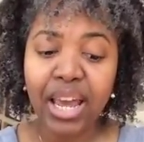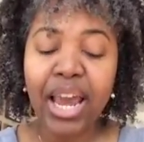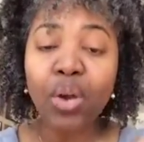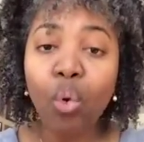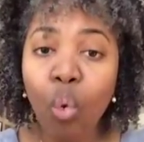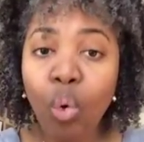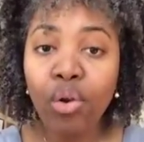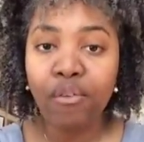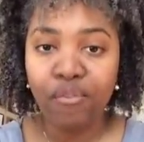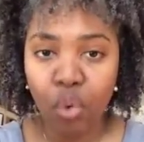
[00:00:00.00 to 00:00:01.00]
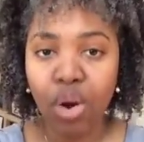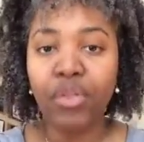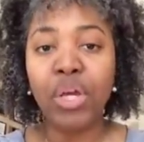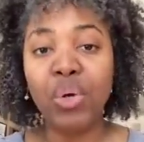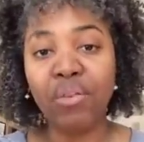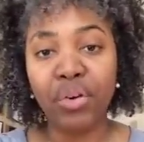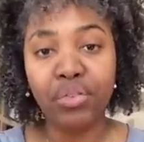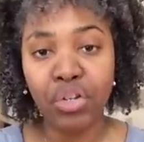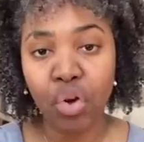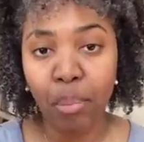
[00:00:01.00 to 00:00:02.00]
in order for the
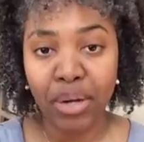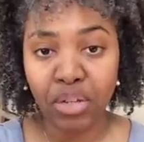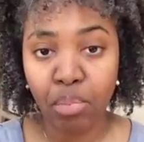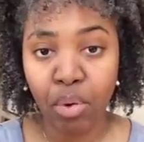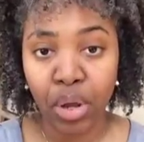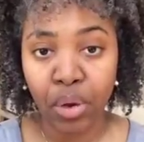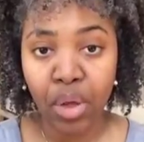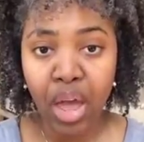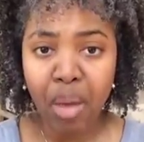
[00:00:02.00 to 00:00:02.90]
universe to show up and support you.